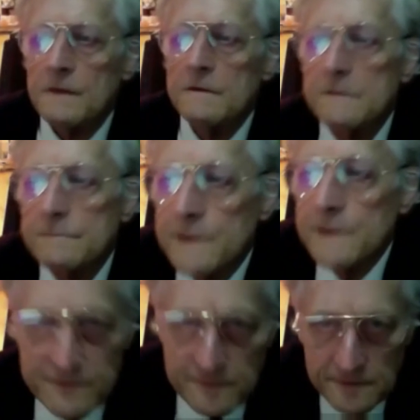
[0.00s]

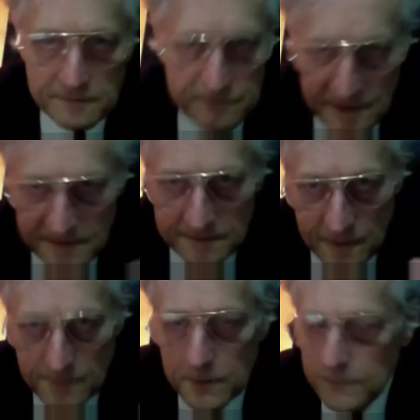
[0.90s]
They
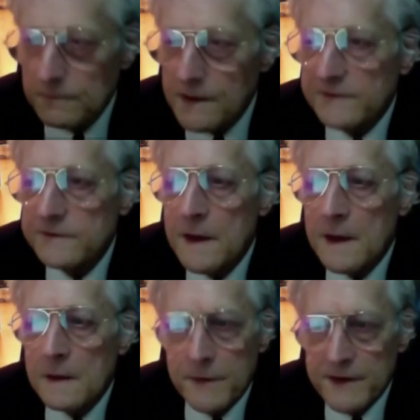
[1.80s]
determine who directs,
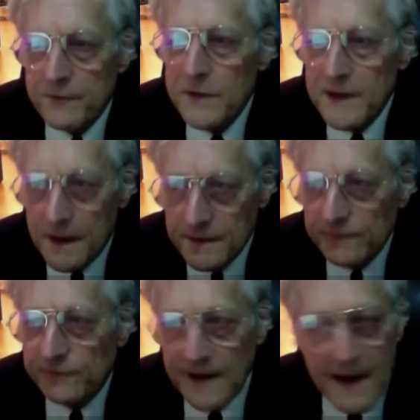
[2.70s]
but everybody
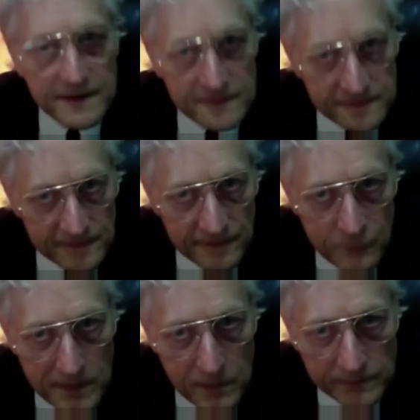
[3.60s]
understands that everybody
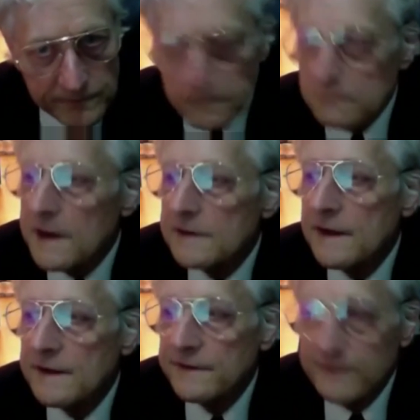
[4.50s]
wants to direct, and
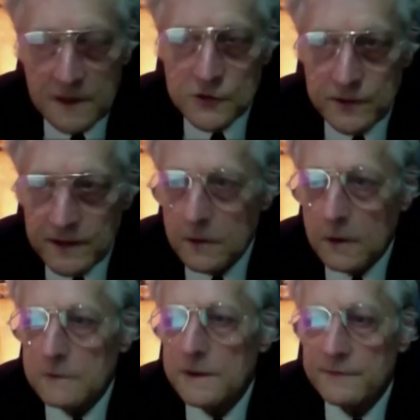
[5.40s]
it's an issue they call
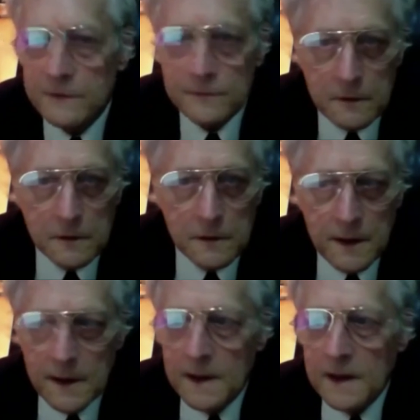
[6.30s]
creative control.
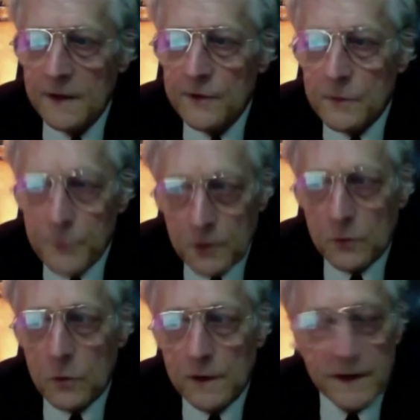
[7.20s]
In the computer
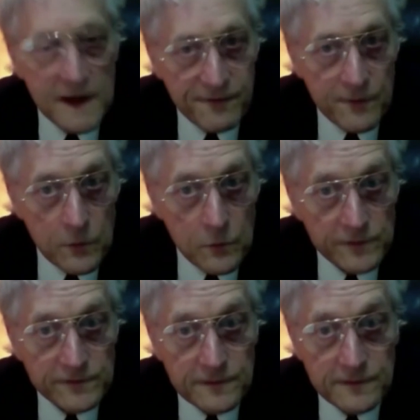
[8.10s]
world, everyone wants
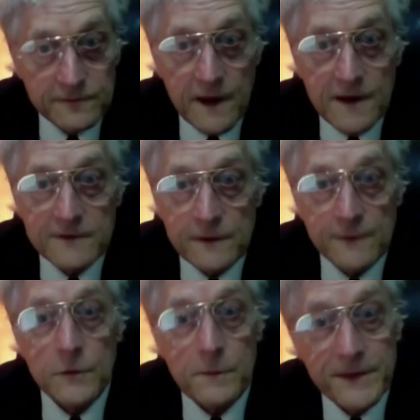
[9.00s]
to design software,
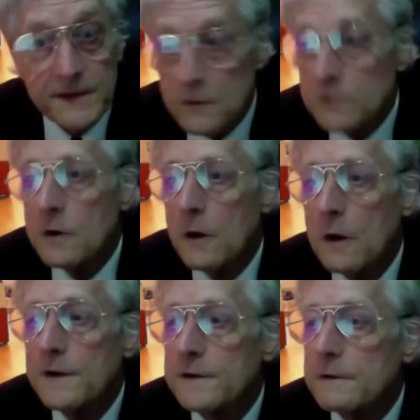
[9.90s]
but they don't call it
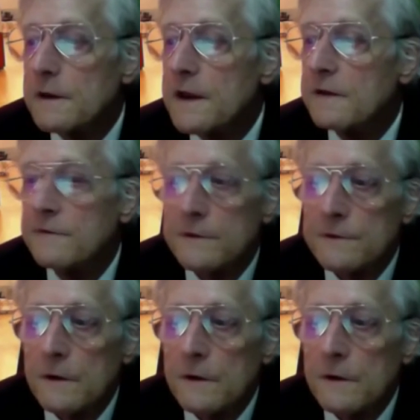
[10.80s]
creative control,